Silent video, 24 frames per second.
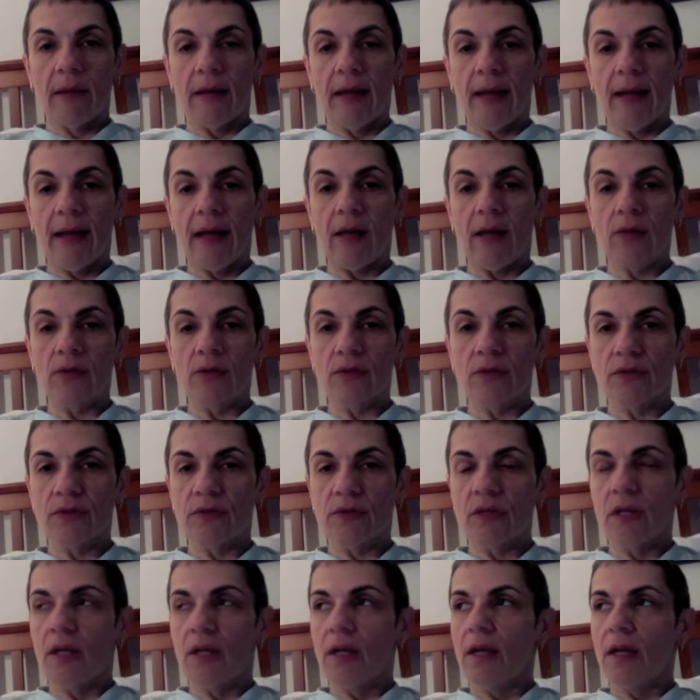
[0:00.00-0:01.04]
house.
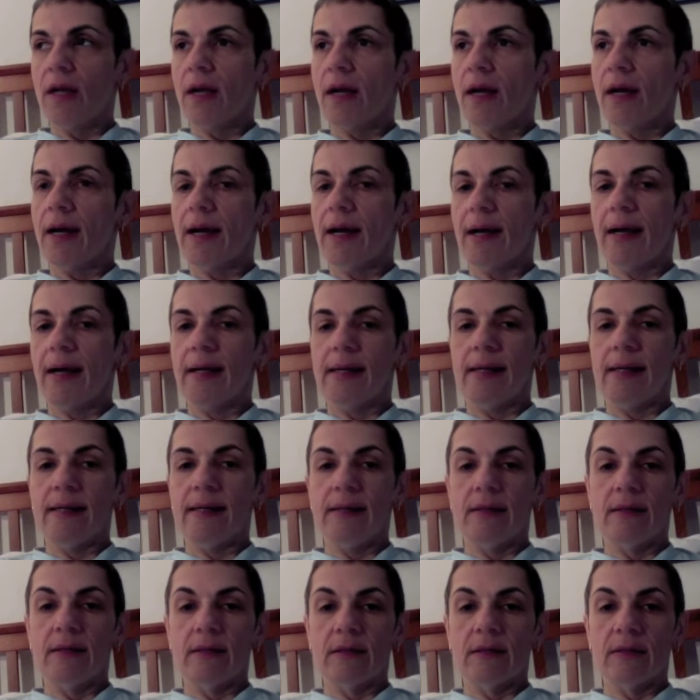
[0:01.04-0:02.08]
I
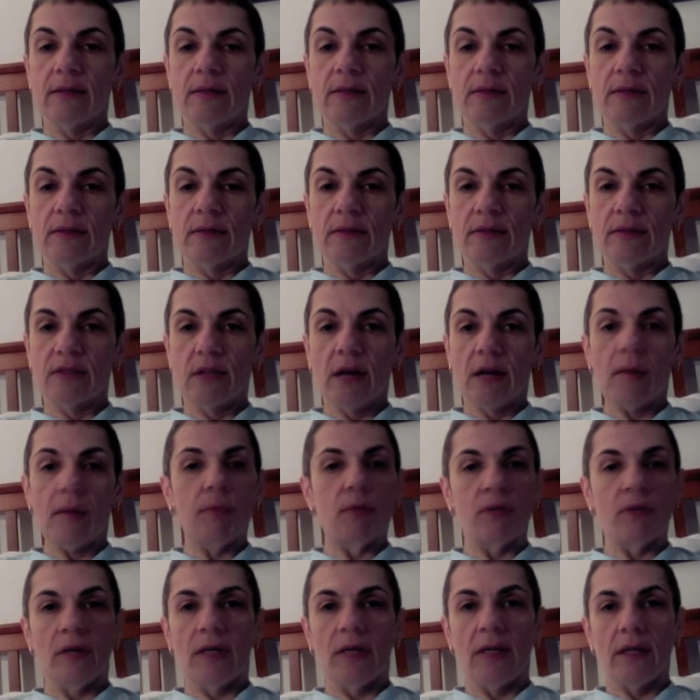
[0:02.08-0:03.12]
stopped
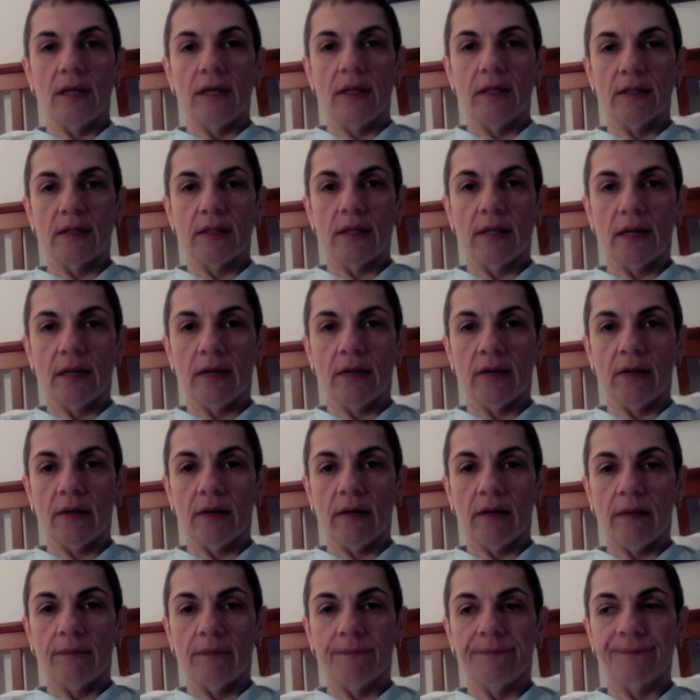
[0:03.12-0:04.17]
drinking
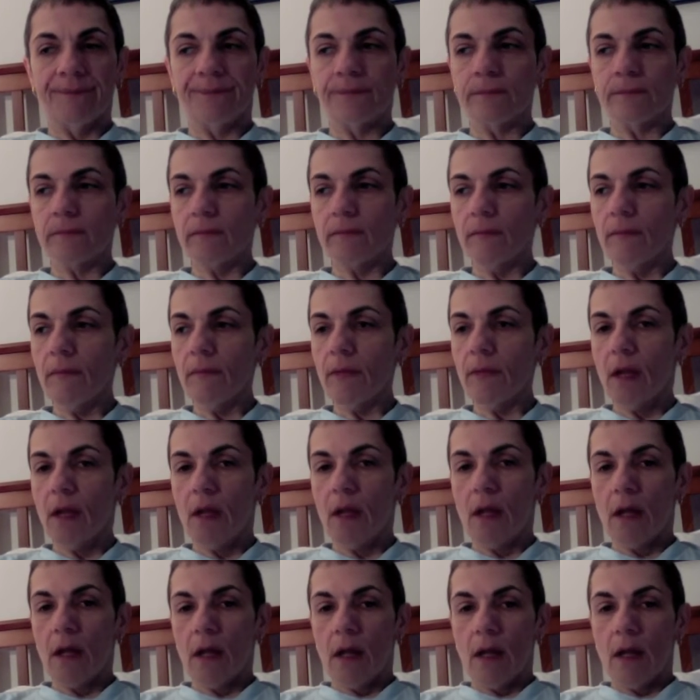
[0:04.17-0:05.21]
entirely.
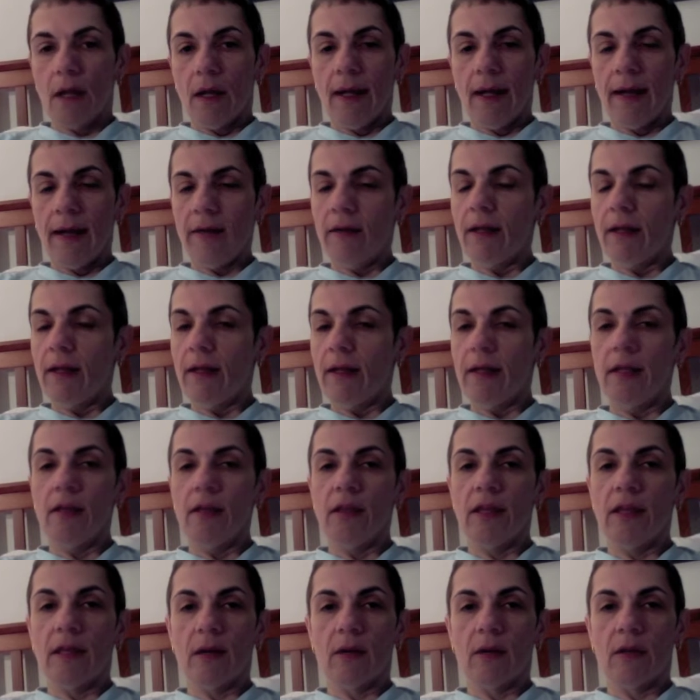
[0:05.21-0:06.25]

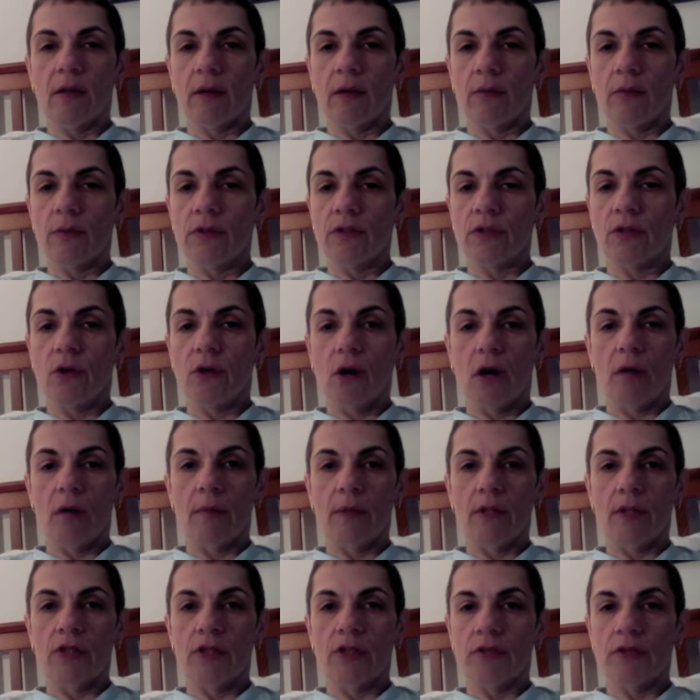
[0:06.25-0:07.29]
Anything that was
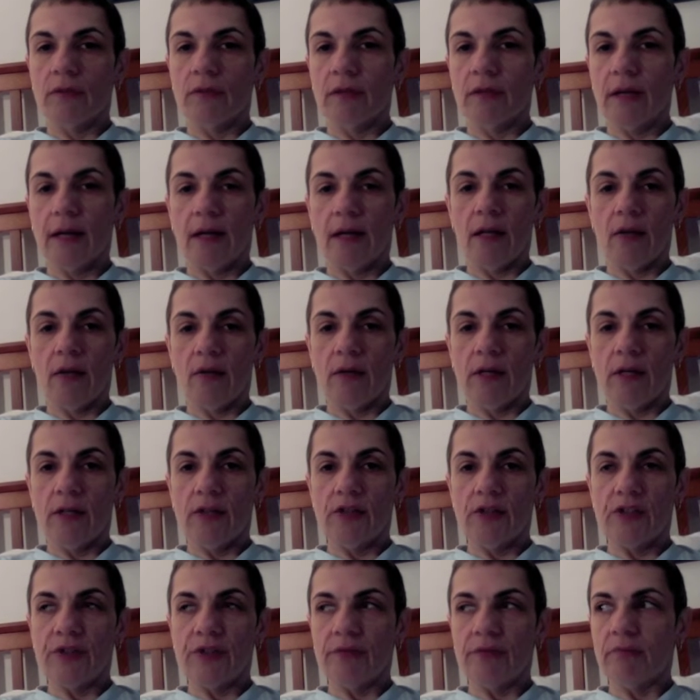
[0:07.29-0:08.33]
garbage
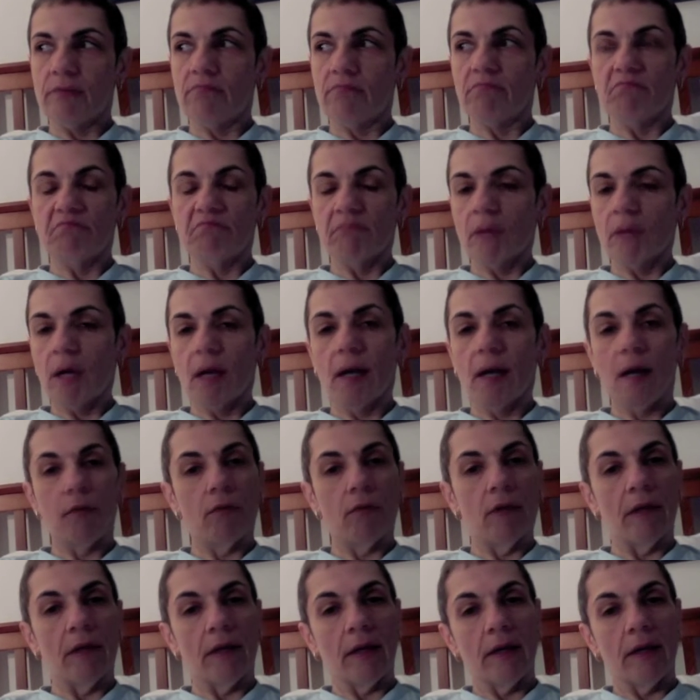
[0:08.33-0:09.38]
calories, I got
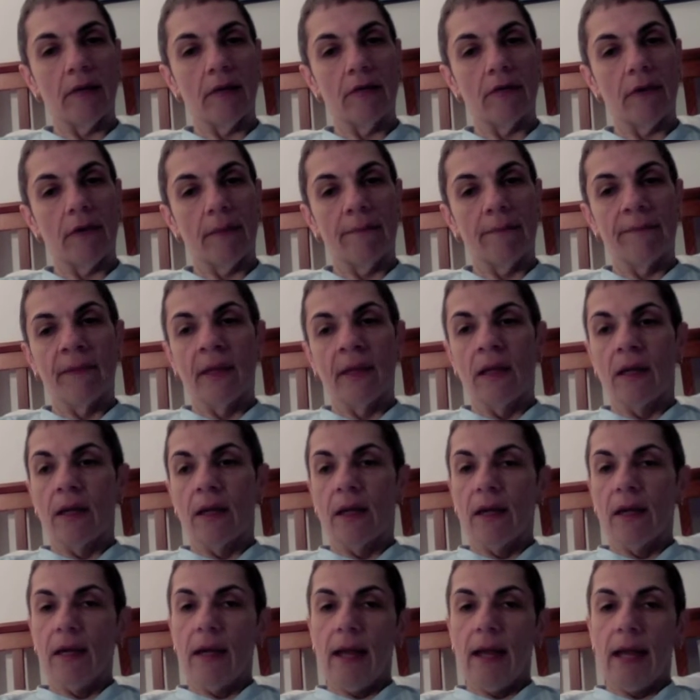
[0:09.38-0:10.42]
rid of.
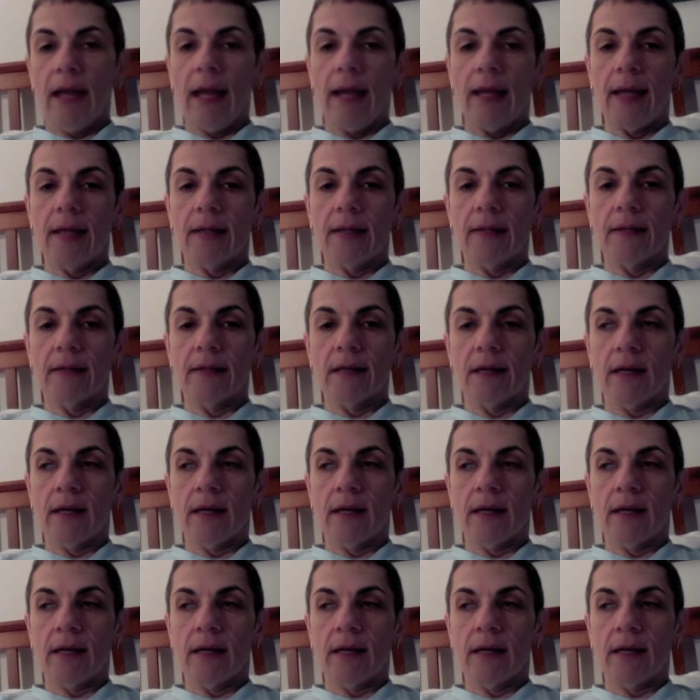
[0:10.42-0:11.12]
And